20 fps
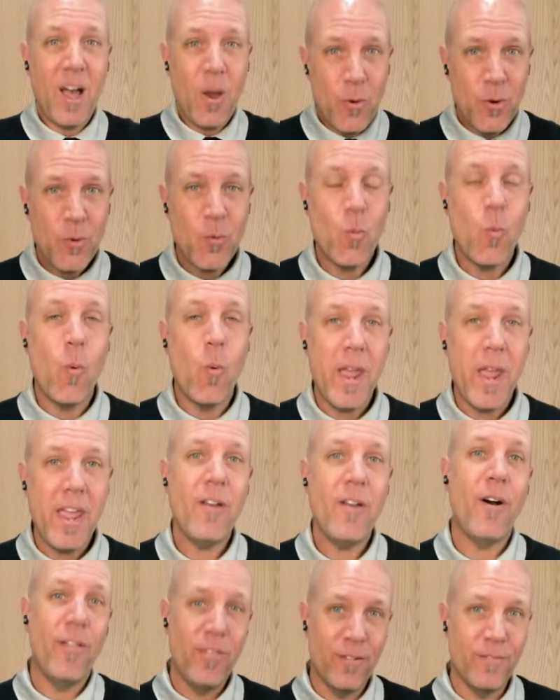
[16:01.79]
would wear
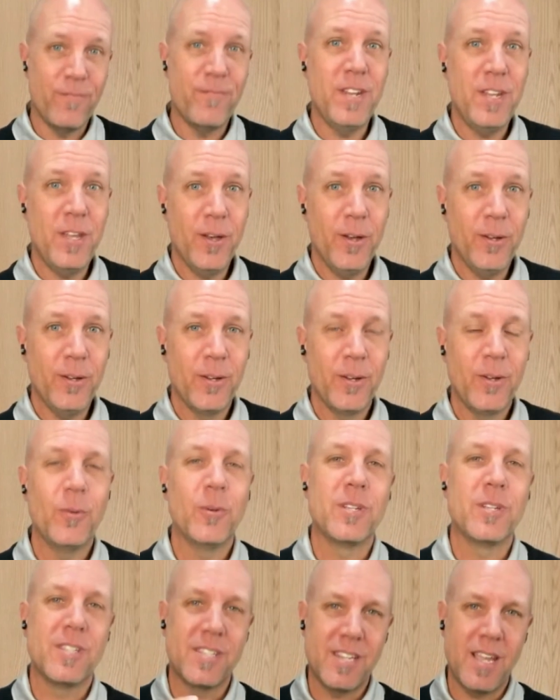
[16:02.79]
on the video
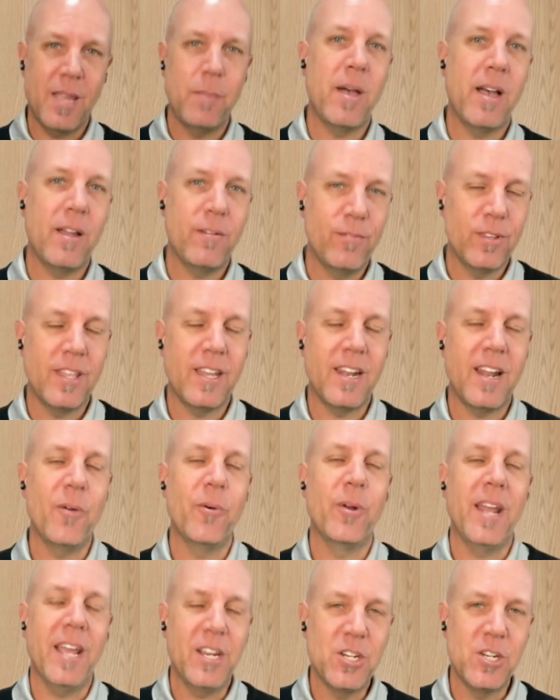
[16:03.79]
was the same outfit that I
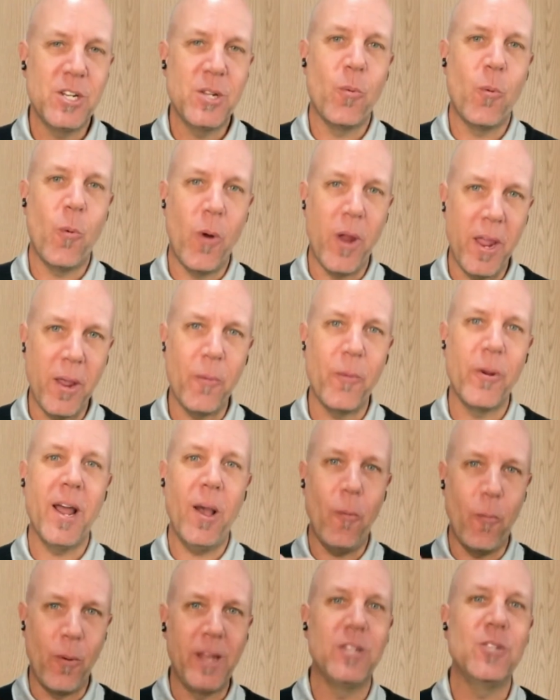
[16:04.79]
would actually wear when
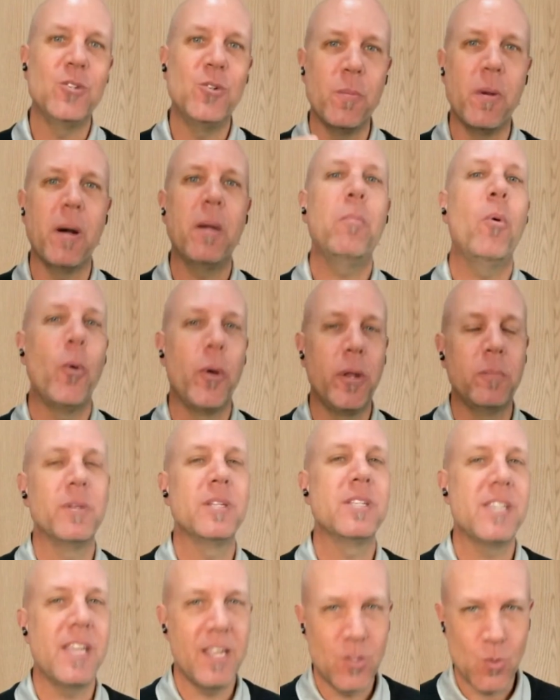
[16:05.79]
I went to my
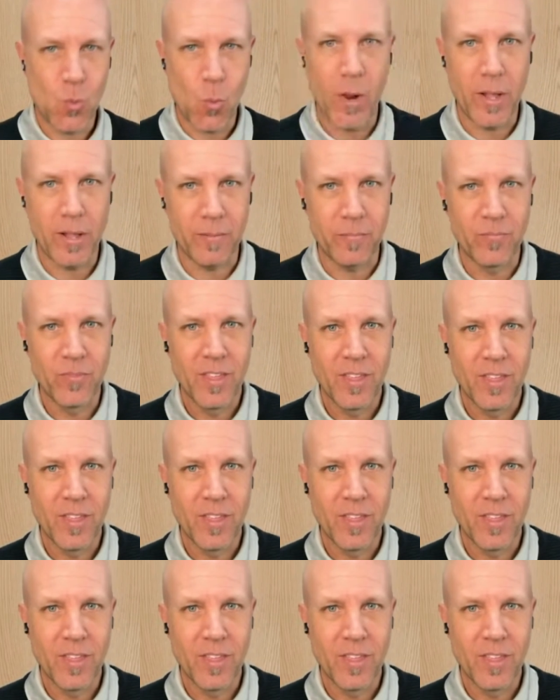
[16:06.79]
appointments as well,